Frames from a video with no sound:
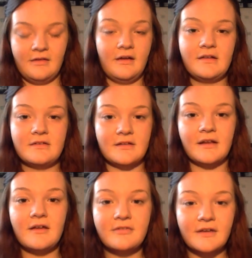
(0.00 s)
just
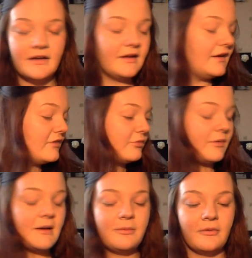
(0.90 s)
love it. I love
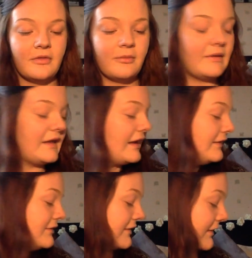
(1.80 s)
what I bought at the
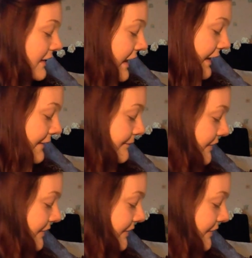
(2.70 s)
weekend. Okay,